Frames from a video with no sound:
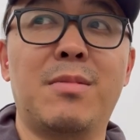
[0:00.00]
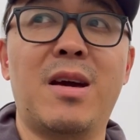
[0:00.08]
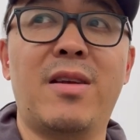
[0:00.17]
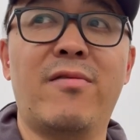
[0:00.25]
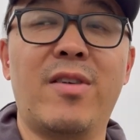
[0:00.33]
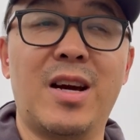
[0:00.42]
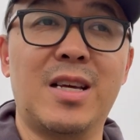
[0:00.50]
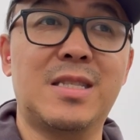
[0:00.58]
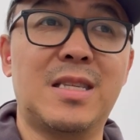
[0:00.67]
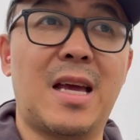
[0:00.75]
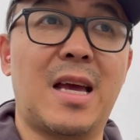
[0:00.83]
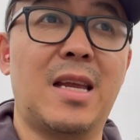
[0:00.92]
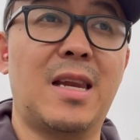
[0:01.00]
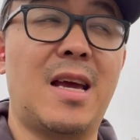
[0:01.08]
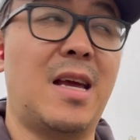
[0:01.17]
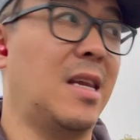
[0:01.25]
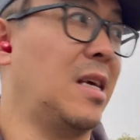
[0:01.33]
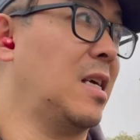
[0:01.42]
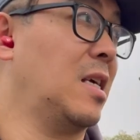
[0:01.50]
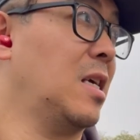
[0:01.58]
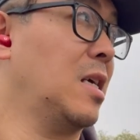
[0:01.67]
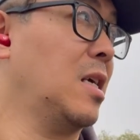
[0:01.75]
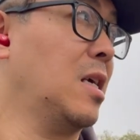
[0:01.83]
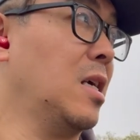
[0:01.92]
advice and
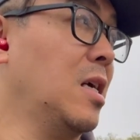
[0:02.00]
any